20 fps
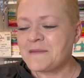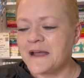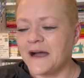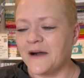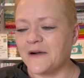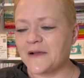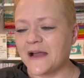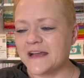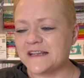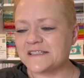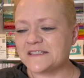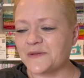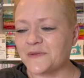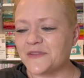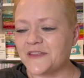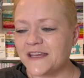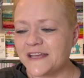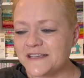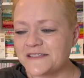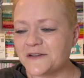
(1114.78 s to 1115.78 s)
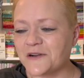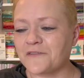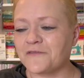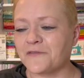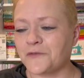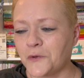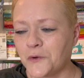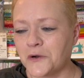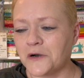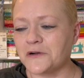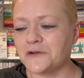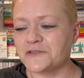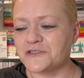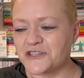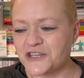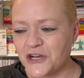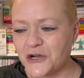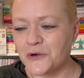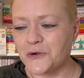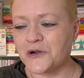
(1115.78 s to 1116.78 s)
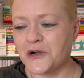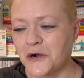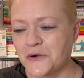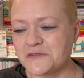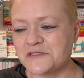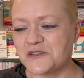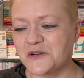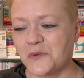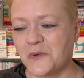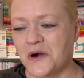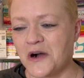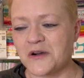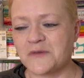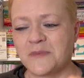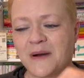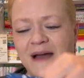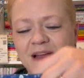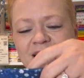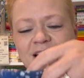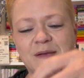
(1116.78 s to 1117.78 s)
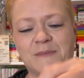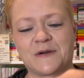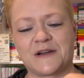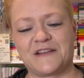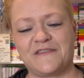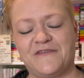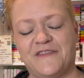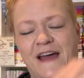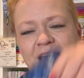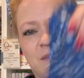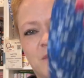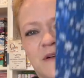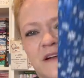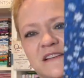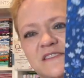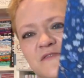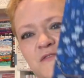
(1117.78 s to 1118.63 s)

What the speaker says: Okay, so these are Floral Show Coastal Walk by Liberty Fabrics